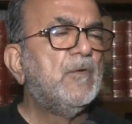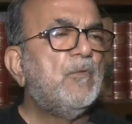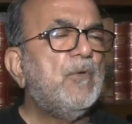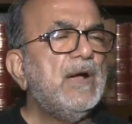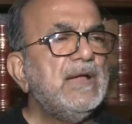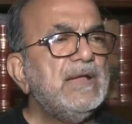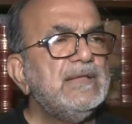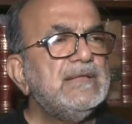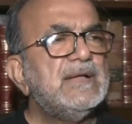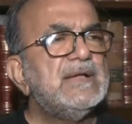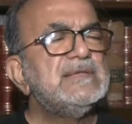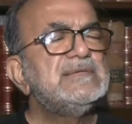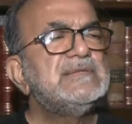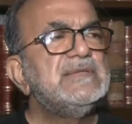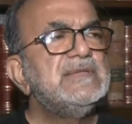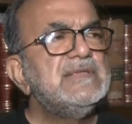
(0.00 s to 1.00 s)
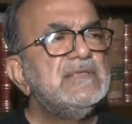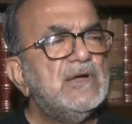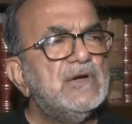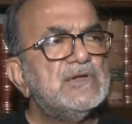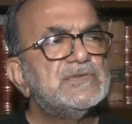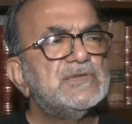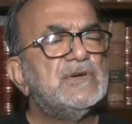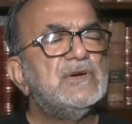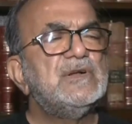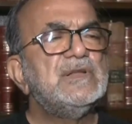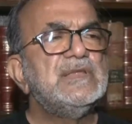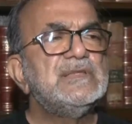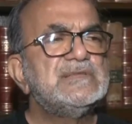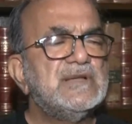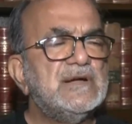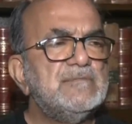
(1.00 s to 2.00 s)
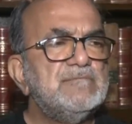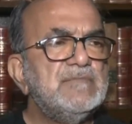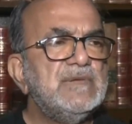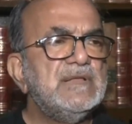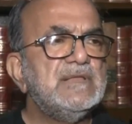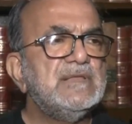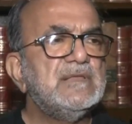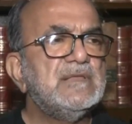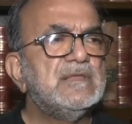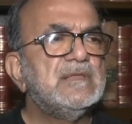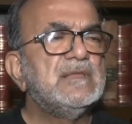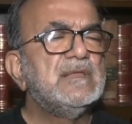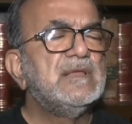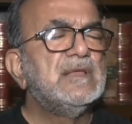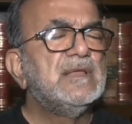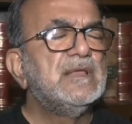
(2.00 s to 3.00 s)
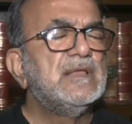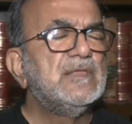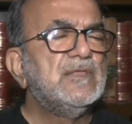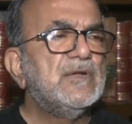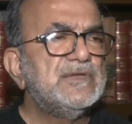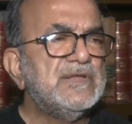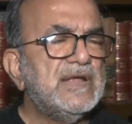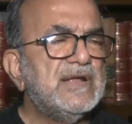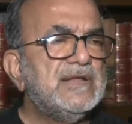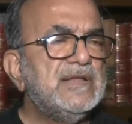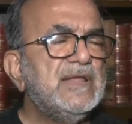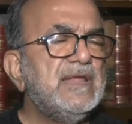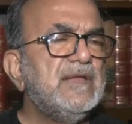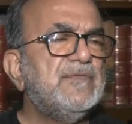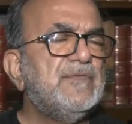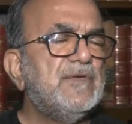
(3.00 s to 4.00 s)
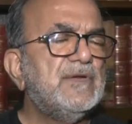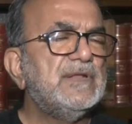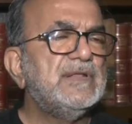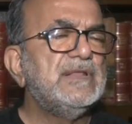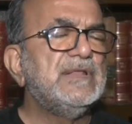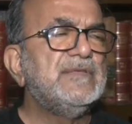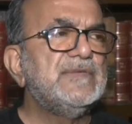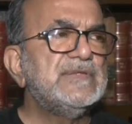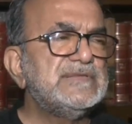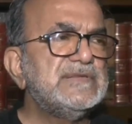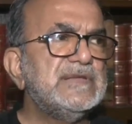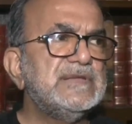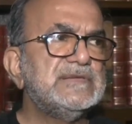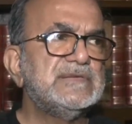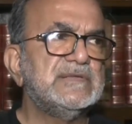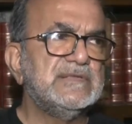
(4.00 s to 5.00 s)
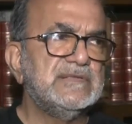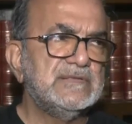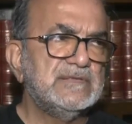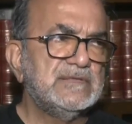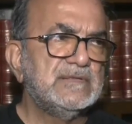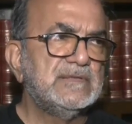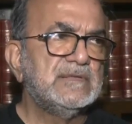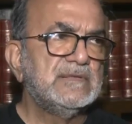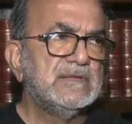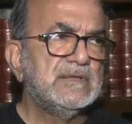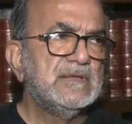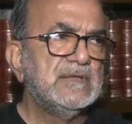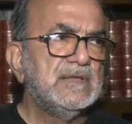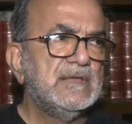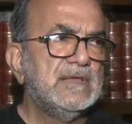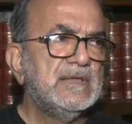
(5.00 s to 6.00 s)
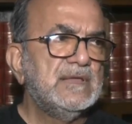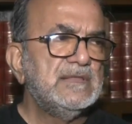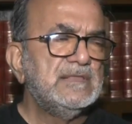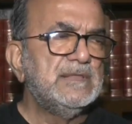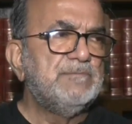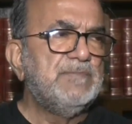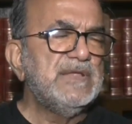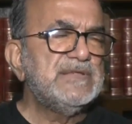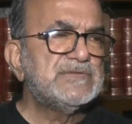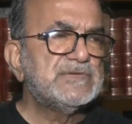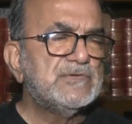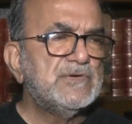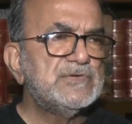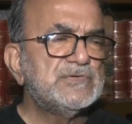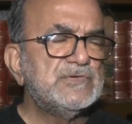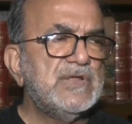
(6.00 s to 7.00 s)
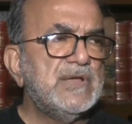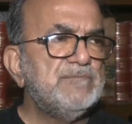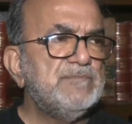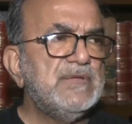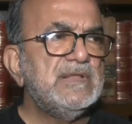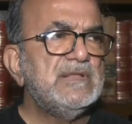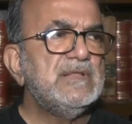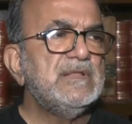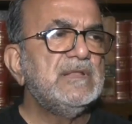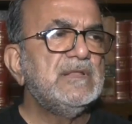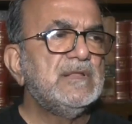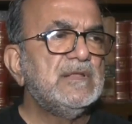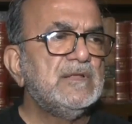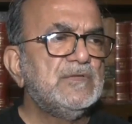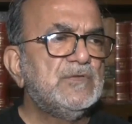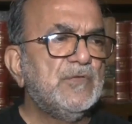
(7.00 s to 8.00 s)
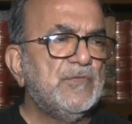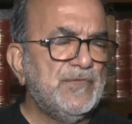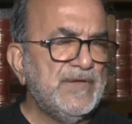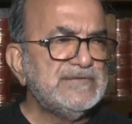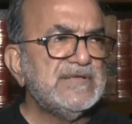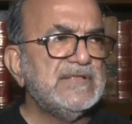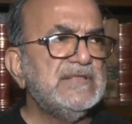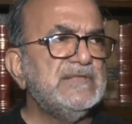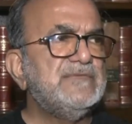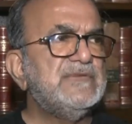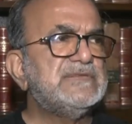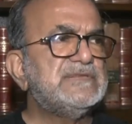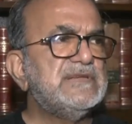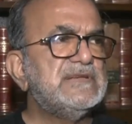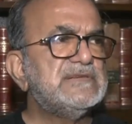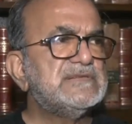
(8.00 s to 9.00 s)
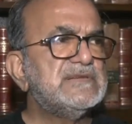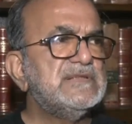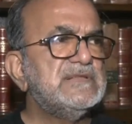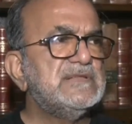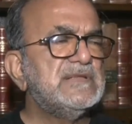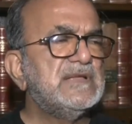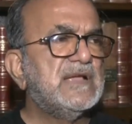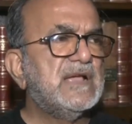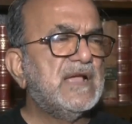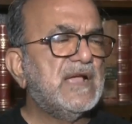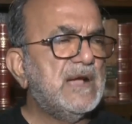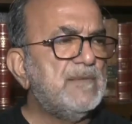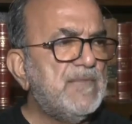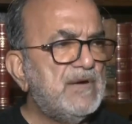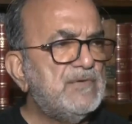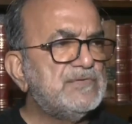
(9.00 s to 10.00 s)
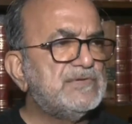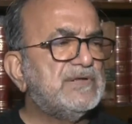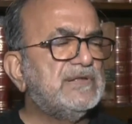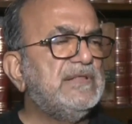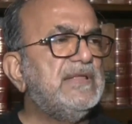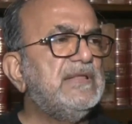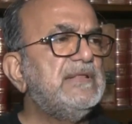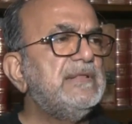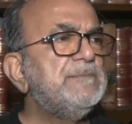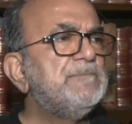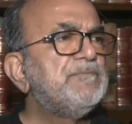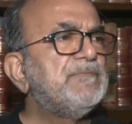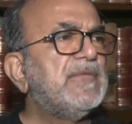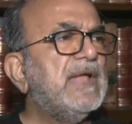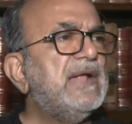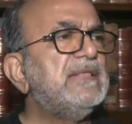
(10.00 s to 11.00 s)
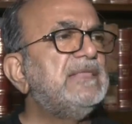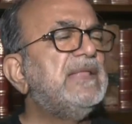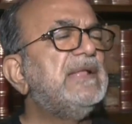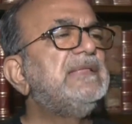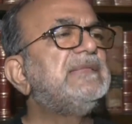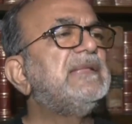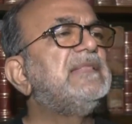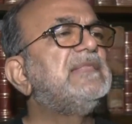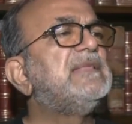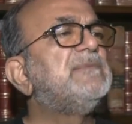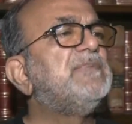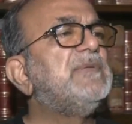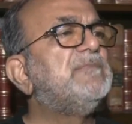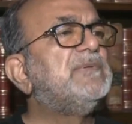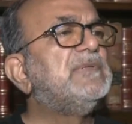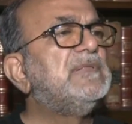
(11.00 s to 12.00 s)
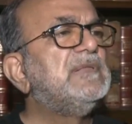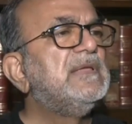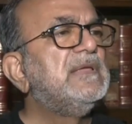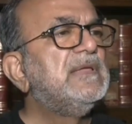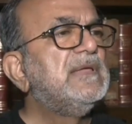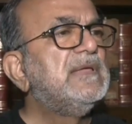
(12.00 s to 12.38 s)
Why does he not or his government not agreeing for an investigation? The best course would have been to face an investigation, come out clean, and then tell the people